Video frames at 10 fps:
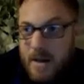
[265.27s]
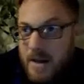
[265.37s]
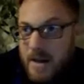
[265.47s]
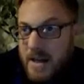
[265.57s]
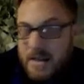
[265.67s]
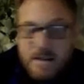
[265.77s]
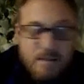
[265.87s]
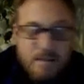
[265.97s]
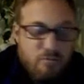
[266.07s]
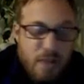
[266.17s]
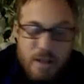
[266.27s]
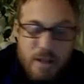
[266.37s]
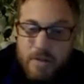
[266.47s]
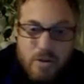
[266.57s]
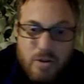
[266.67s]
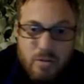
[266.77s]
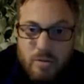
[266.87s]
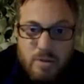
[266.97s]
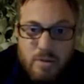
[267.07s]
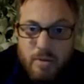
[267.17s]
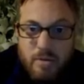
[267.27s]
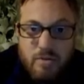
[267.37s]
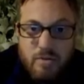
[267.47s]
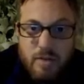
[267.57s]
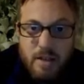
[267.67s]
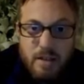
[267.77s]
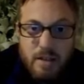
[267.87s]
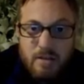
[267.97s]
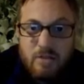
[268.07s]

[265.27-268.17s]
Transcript: It's relevant to all sports, really.